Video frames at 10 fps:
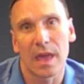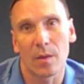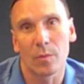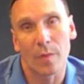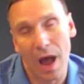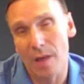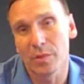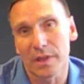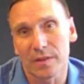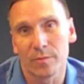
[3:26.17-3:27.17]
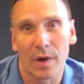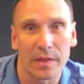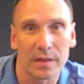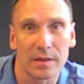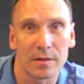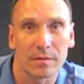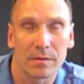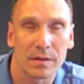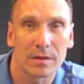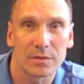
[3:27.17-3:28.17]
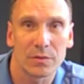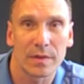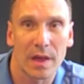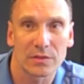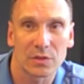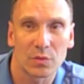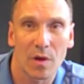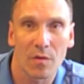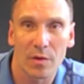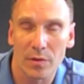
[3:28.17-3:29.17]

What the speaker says: And I believe by the year 2012